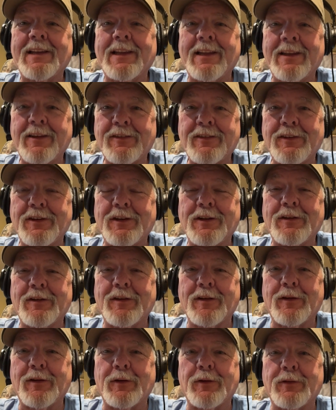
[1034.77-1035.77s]

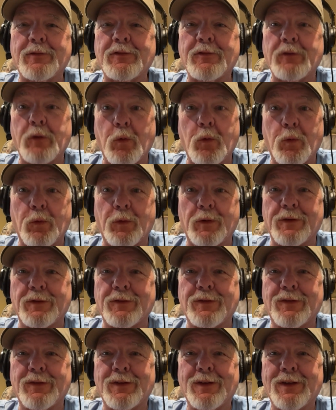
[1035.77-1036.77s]
listening to their
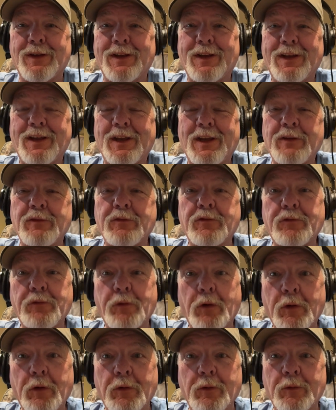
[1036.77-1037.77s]
stories and
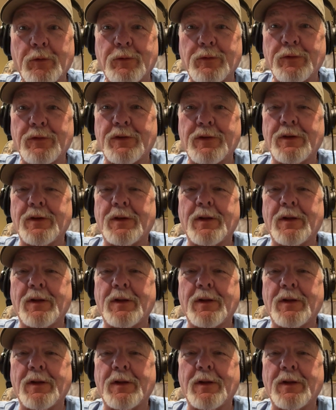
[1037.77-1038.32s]
struggles.